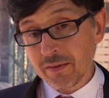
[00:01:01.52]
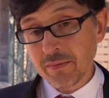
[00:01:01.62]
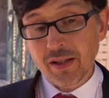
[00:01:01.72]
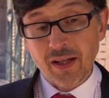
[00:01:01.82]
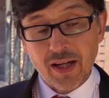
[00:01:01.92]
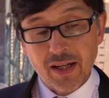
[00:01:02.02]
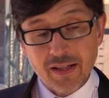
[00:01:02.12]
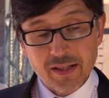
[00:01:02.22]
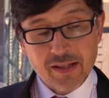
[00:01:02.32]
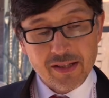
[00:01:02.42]
the
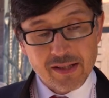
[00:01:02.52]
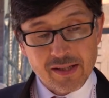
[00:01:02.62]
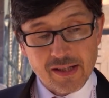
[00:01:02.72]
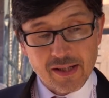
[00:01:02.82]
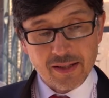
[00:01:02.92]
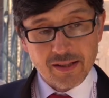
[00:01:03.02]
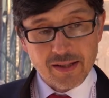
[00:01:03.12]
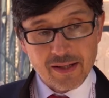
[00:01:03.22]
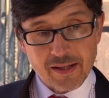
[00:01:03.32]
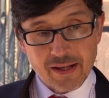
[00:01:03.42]
midline, and
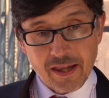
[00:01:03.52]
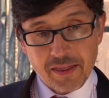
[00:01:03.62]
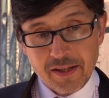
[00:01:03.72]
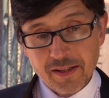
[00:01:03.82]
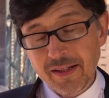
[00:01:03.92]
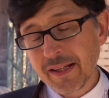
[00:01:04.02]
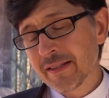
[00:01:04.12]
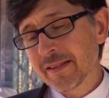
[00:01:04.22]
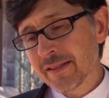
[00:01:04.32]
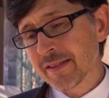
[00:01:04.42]
I think
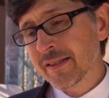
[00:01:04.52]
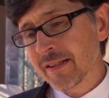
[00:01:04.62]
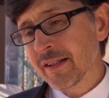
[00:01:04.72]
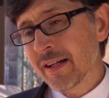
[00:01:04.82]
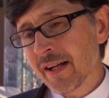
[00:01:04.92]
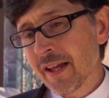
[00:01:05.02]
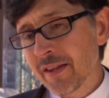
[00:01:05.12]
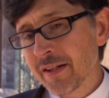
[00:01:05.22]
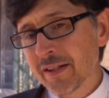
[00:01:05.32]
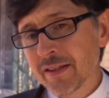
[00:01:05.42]
that is
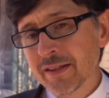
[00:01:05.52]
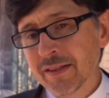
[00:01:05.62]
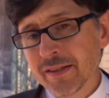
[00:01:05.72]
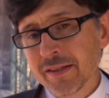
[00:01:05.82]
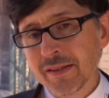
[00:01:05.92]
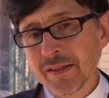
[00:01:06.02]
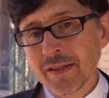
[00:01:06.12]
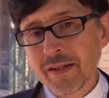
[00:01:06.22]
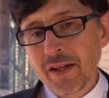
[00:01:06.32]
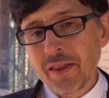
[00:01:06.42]
another
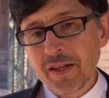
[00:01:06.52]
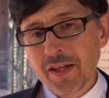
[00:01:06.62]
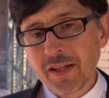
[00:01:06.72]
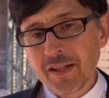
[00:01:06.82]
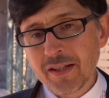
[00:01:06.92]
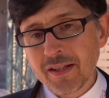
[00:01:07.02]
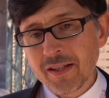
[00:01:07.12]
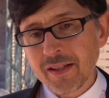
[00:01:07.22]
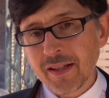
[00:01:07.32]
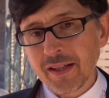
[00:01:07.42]
thing
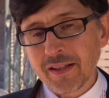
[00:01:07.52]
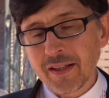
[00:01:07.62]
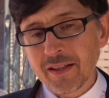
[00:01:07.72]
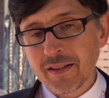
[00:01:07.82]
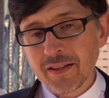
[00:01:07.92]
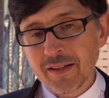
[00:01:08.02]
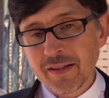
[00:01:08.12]
that can